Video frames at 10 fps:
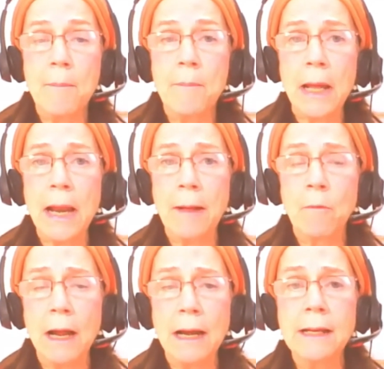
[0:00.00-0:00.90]
but I
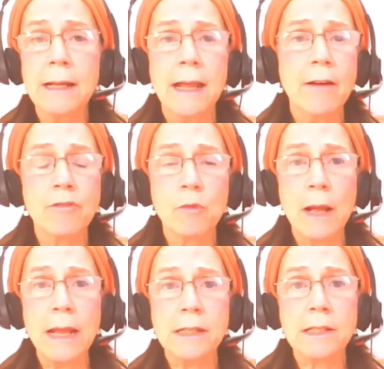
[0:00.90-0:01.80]
wanted to have a
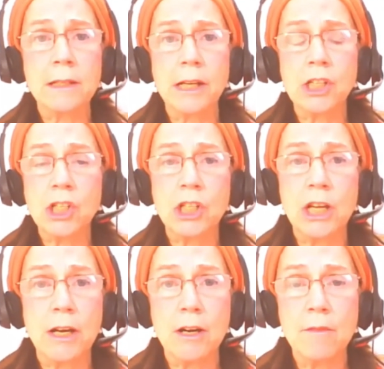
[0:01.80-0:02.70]
way to
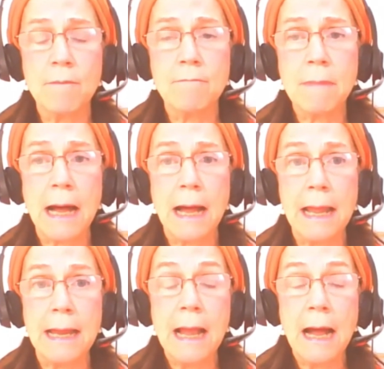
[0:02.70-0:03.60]
share
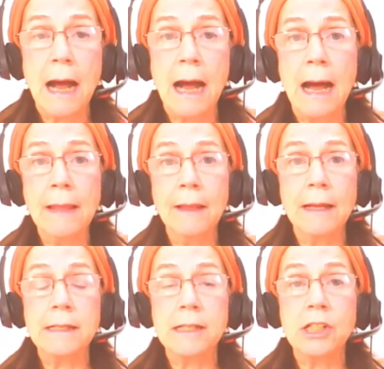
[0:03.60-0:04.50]
my
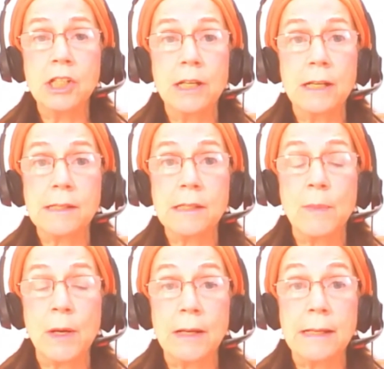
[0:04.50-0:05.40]
online teaching
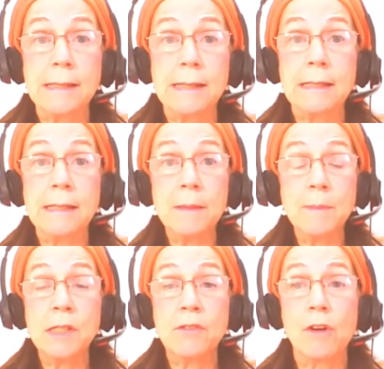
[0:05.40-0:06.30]
experience and
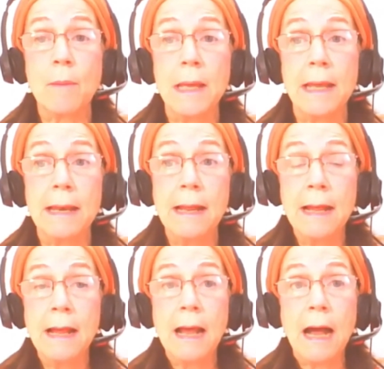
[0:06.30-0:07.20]
tips from it
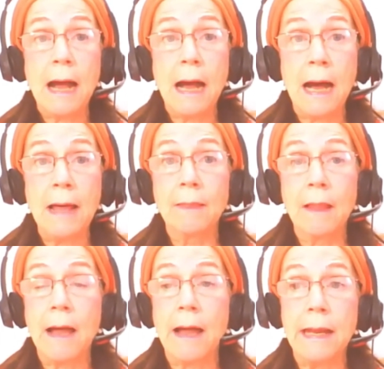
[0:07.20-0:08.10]

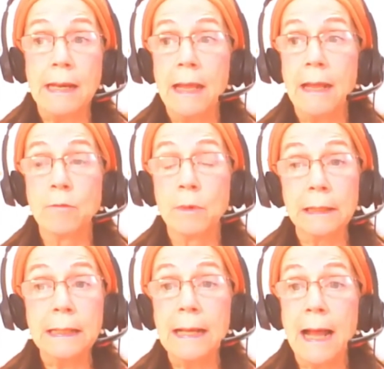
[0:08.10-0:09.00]
online, and
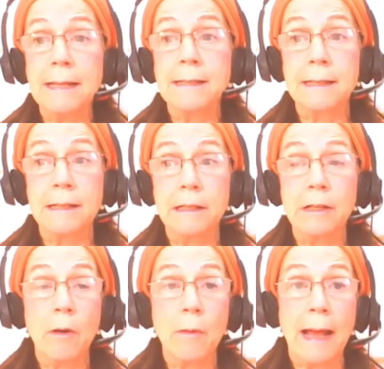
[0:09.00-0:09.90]
really I didn't
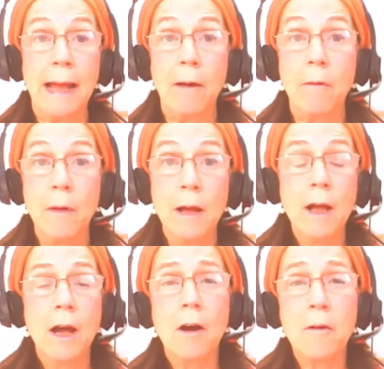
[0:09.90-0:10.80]
know how.
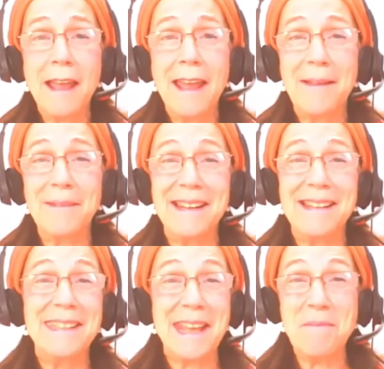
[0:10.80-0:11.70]
Okay, I'm going to
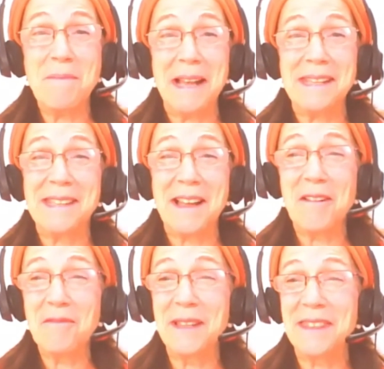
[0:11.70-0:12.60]
date
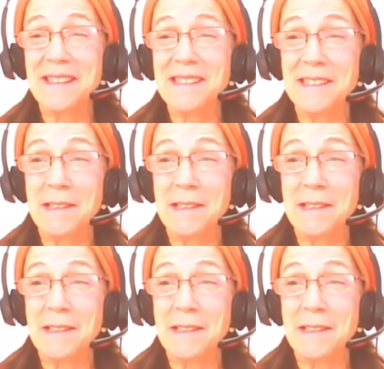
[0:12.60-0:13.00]
myself, but this is